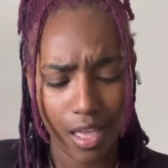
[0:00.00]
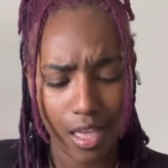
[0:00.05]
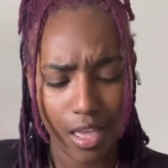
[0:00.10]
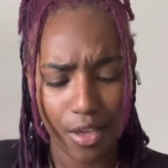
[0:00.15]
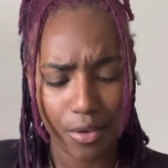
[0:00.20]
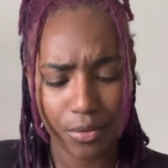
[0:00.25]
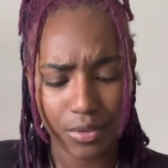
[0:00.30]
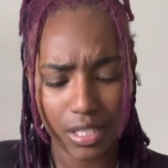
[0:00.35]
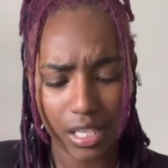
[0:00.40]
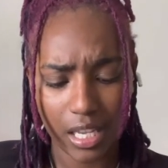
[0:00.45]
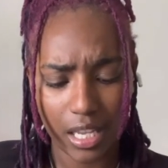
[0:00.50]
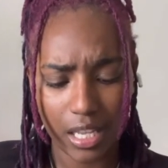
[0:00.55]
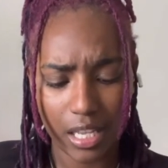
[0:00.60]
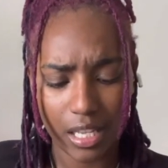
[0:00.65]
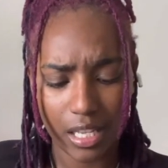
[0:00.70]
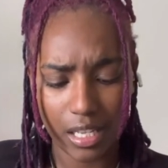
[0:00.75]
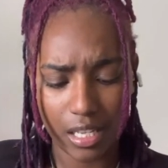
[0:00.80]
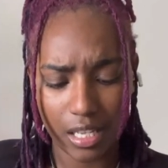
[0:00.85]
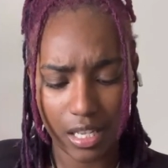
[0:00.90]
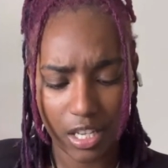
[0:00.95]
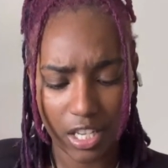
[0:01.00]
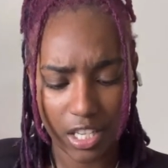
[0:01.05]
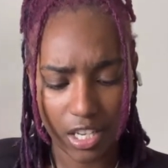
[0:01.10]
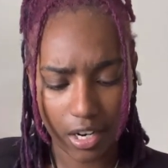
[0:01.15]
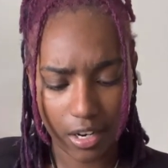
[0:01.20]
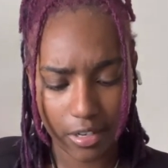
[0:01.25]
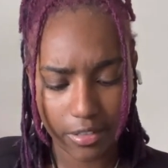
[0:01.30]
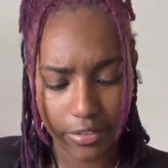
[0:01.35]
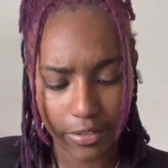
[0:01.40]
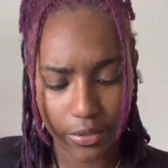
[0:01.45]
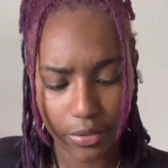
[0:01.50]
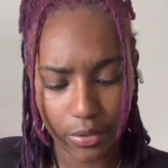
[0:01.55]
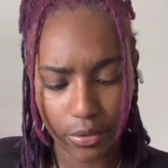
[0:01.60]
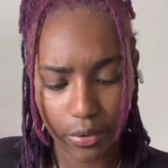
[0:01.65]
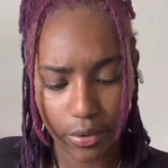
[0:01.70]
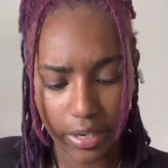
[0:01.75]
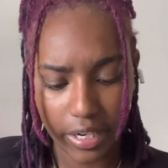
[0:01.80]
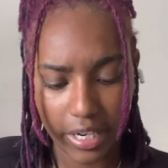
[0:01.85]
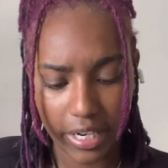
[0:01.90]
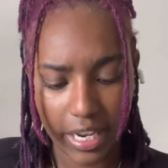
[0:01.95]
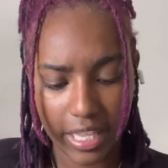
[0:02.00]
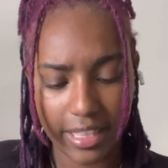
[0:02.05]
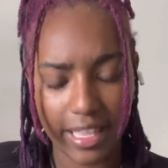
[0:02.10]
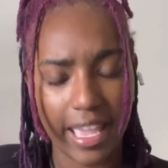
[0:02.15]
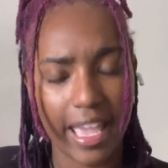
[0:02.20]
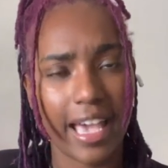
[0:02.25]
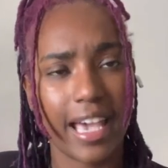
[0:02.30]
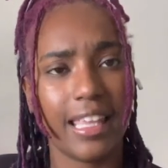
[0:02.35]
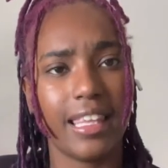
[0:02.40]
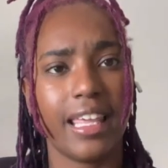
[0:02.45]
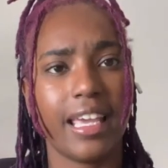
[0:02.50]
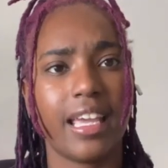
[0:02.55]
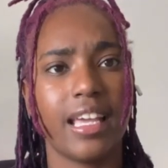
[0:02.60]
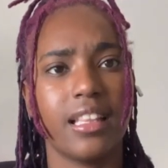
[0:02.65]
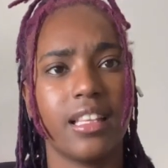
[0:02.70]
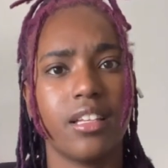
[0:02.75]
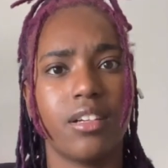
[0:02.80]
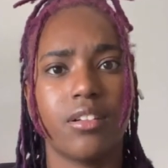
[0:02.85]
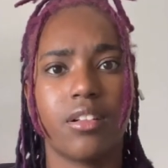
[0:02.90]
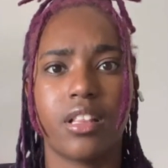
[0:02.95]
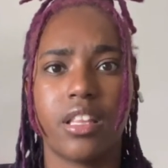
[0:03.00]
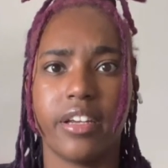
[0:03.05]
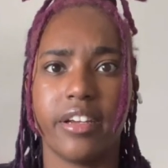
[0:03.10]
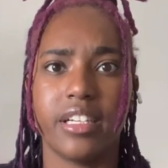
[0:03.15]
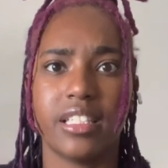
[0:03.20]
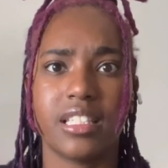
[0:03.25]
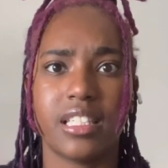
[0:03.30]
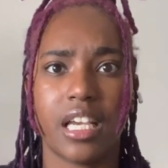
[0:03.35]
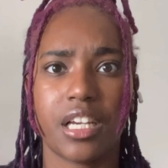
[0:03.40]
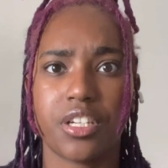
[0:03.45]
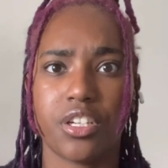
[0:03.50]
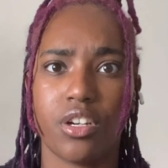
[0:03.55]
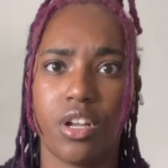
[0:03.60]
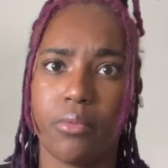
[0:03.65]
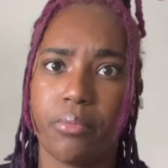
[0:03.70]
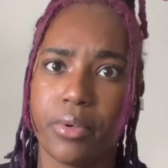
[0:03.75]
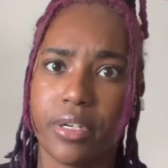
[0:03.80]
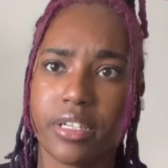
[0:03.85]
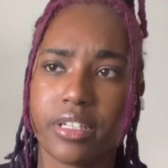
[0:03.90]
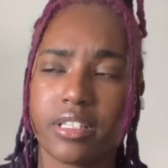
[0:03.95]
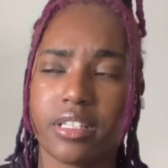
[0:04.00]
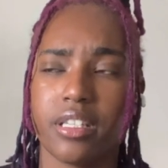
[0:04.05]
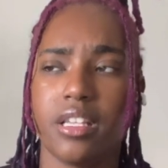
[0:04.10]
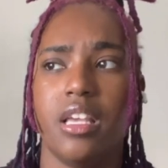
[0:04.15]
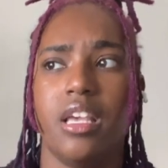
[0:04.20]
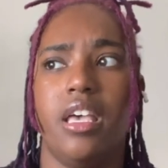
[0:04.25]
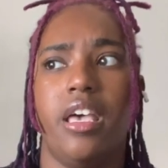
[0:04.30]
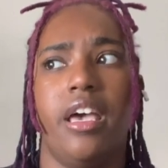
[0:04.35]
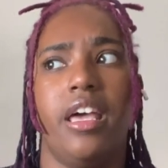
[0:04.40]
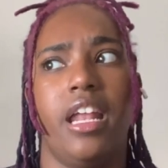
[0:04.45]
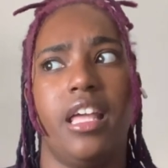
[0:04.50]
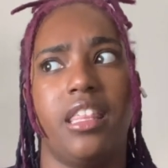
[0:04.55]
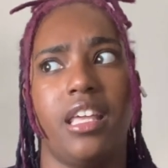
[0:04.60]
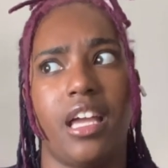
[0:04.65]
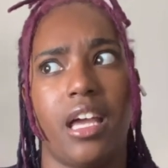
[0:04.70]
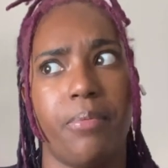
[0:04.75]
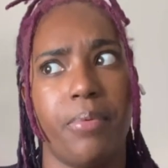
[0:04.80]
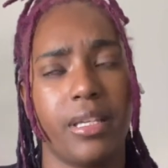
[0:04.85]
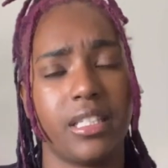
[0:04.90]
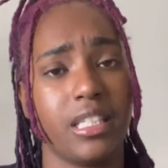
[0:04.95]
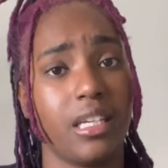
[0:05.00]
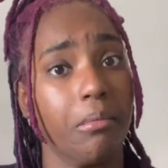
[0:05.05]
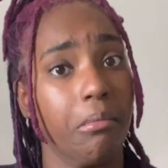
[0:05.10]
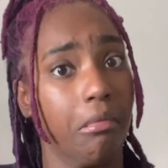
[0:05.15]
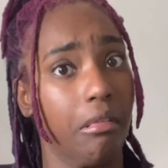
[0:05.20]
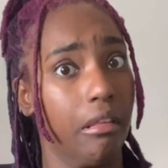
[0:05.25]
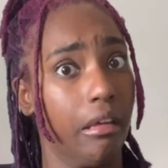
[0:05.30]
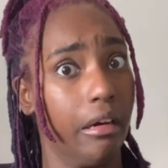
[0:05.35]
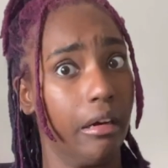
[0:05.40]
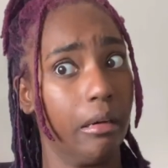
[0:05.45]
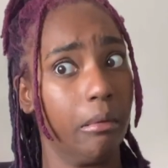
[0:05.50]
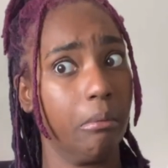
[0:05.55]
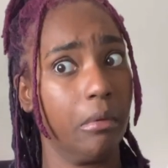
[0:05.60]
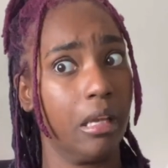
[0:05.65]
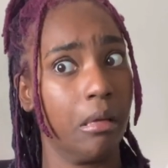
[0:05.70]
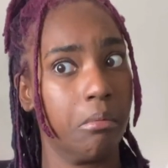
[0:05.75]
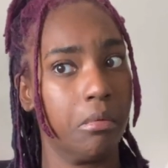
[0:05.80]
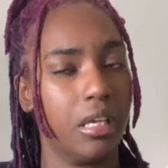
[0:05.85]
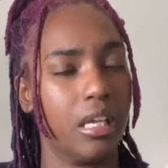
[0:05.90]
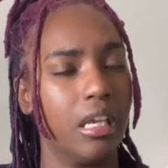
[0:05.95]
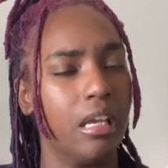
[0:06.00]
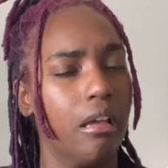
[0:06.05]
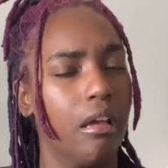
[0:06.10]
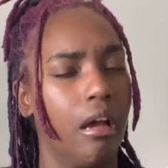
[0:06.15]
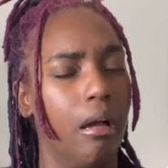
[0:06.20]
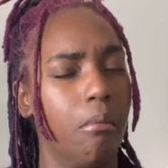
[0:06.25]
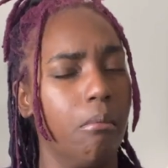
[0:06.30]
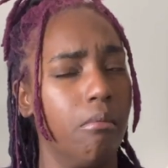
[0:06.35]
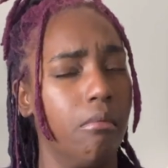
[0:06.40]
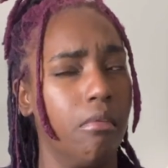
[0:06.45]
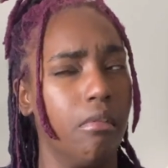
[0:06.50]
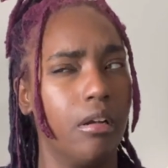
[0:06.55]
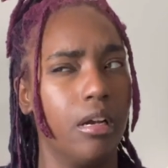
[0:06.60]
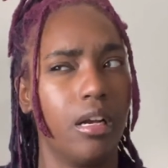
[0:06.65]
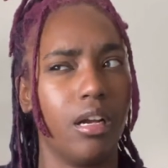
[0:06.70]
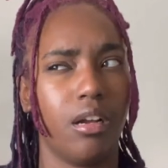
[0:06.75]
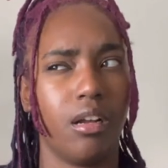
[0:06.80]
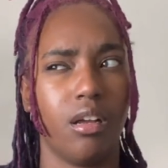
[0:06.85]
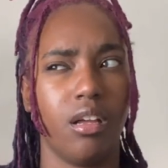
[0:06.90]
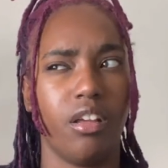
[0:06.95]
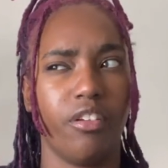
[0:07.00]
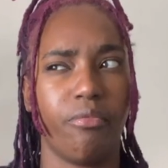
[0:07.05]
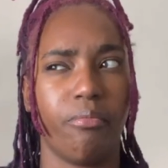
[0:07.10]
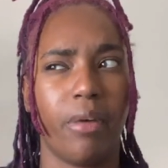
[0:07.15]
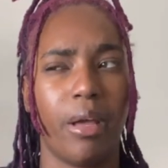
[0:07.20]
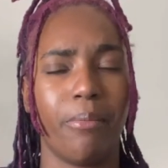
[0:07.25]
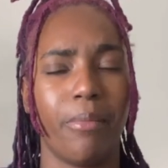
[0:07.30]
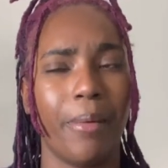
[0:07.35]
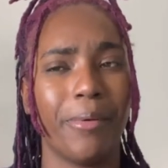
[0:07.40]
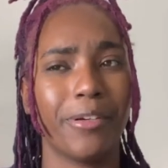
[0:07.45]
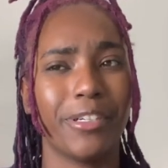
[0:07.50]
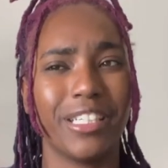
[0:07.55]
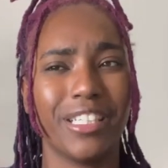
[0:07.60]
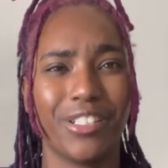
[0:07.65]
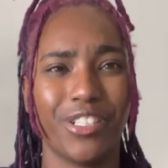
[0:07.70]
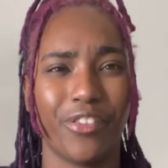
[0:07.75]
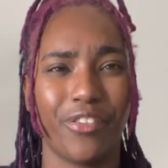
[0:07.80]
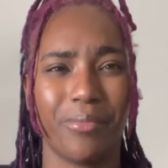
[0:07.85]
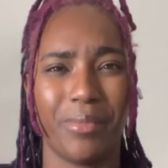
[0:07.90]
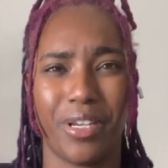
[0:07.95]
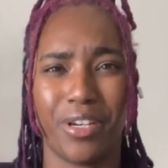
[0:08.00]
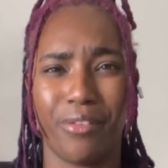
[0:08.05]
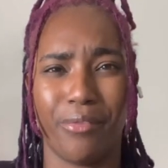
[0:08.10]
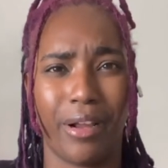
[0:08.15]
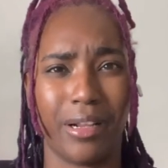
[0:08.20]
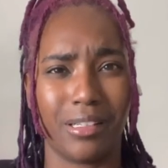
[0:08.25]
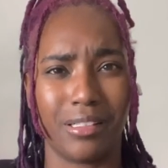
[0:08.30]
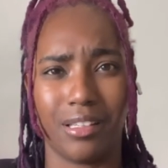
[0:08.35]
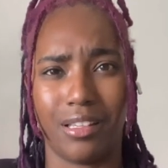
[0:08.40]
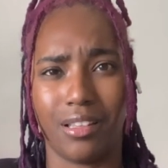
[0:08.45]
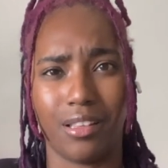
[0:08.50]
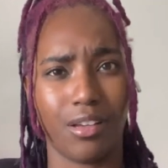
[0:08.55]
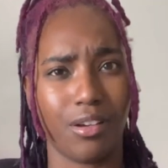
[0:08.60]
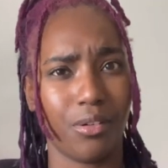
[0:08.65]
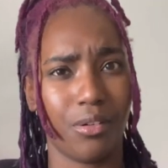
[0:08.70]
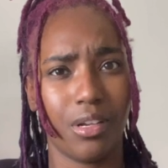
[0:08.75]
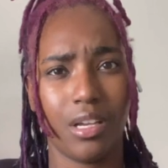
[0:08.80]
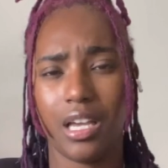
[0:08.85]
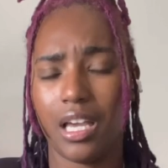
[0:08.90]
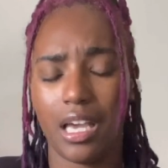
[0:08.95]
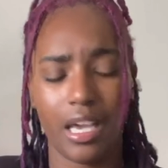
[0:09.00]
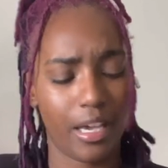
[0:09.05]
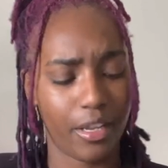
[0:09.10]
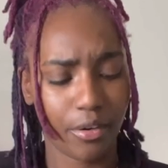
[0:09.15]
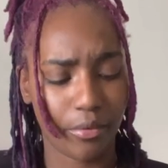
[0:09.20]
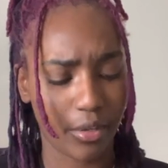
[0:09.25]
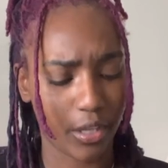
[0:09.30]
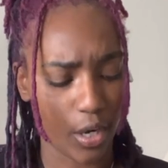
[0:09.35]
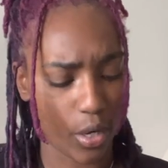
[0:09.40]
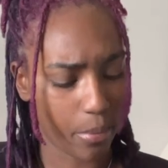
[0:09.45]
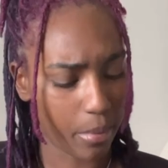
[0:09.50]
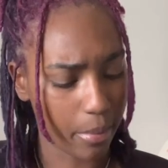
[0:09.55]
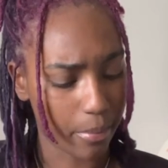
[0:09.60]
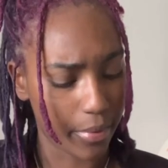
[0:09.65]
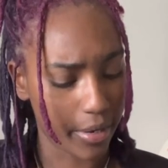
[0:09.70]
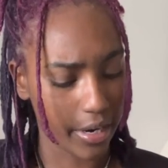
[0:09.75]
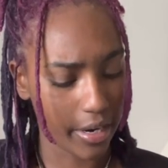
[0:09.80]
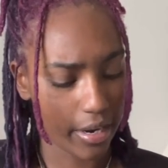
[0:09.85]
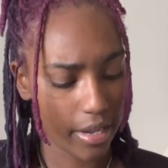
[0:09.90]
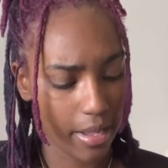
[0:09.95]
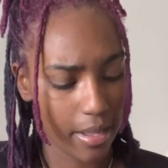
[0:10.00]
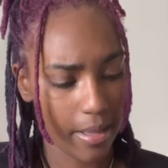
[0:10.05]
It was like a, a yarn store and they had like a little clearance section on books and I think I picked it up there maybe. I'm, if my memory is serving me correctly though, I don't really remember.